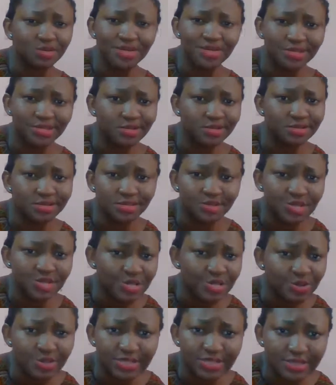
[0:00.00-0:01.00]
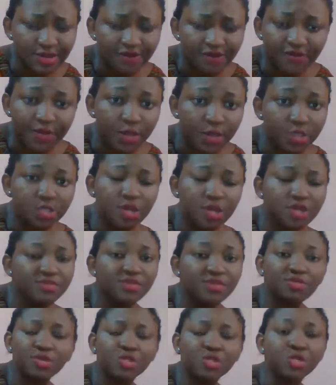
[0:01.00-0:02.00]
You're just doing yourself, because God may
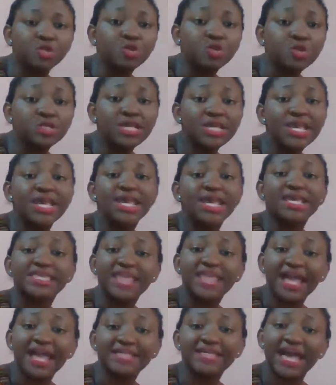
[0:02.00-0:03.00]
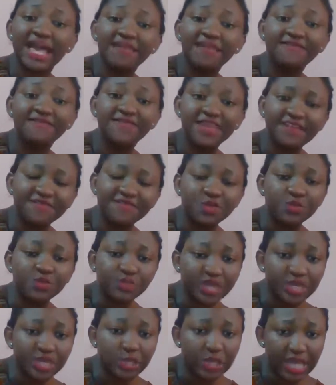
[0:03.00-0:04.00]
want to use that IVF to
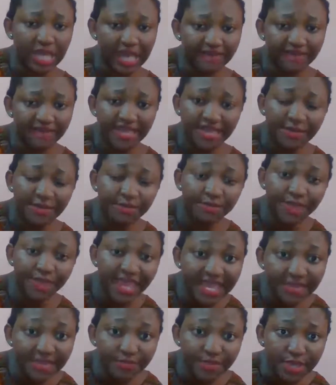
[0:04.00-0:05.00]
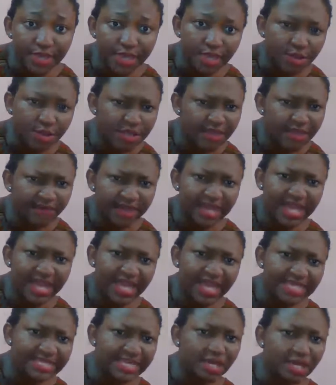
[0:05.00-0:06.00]
make you have a baby. You never
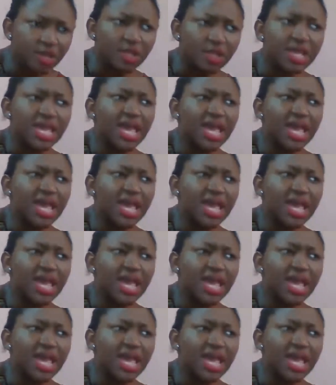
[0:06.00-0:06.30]
can tell.